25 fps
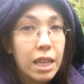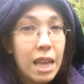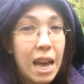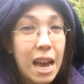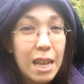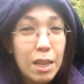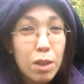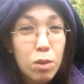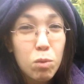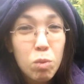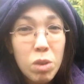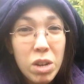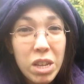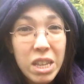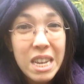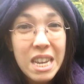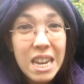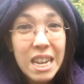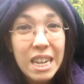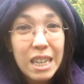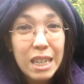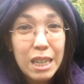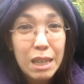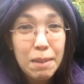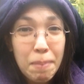that's really
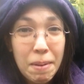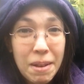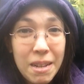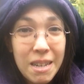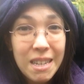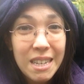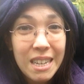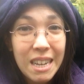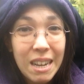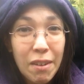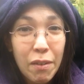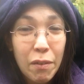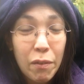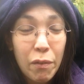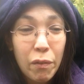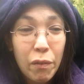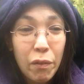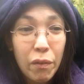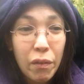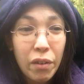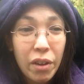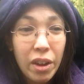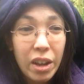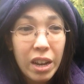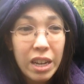expensive.
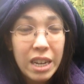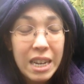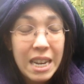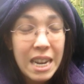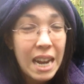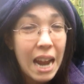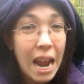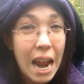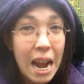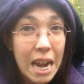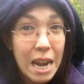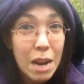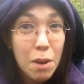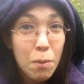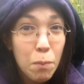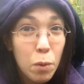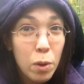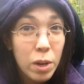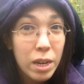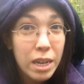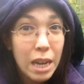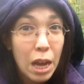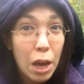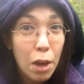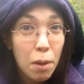Did
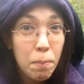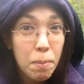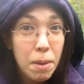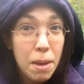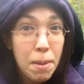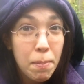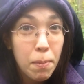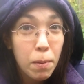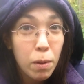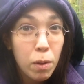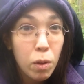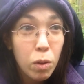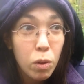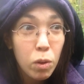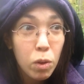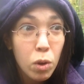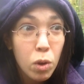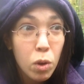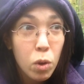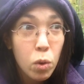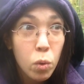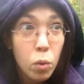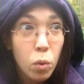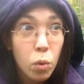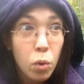anyone tell people
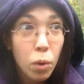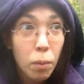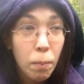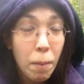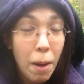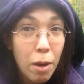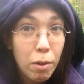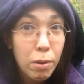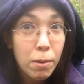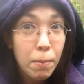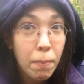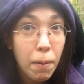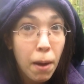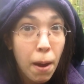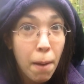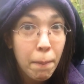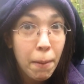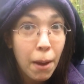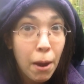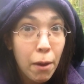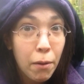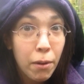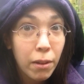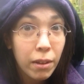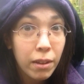who are about to pop
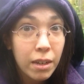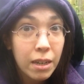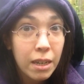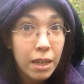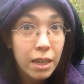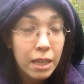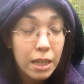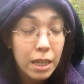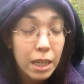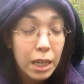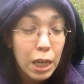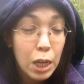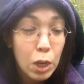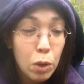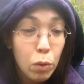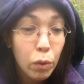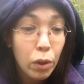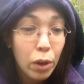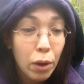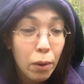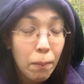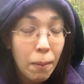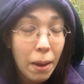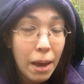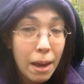out a cute
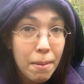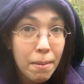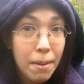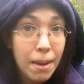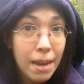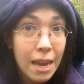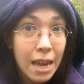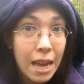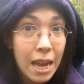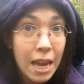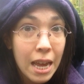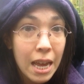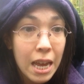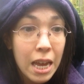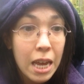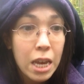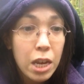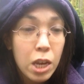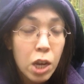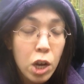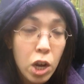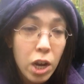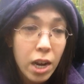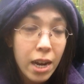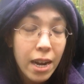little baby,
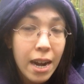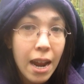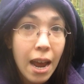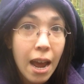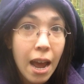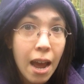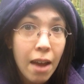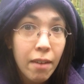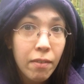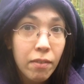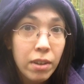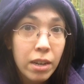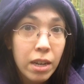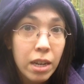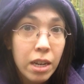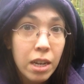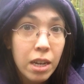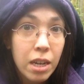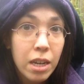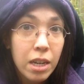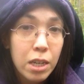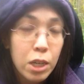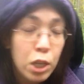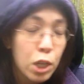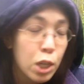you're going to have to
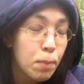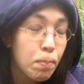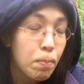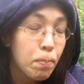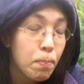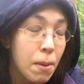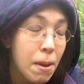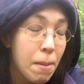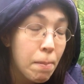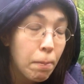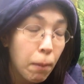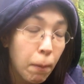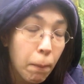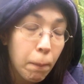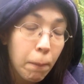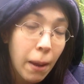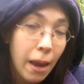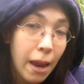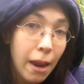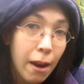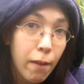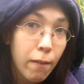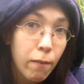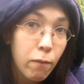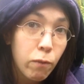just be
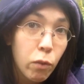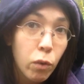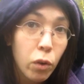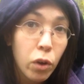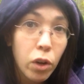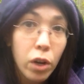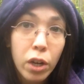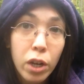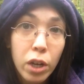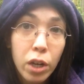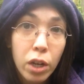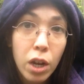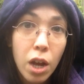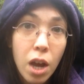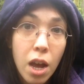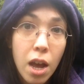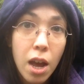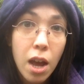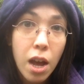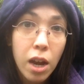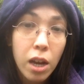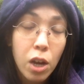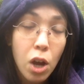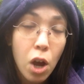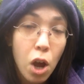prepared for
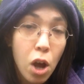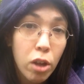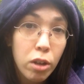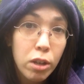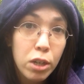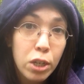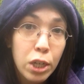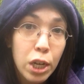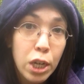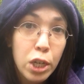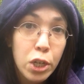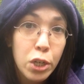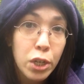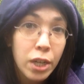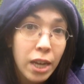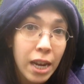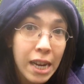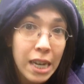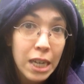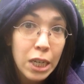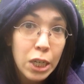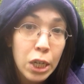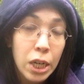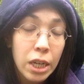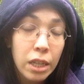a college
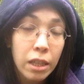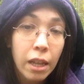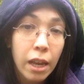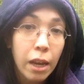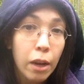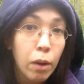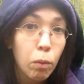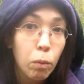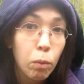education, like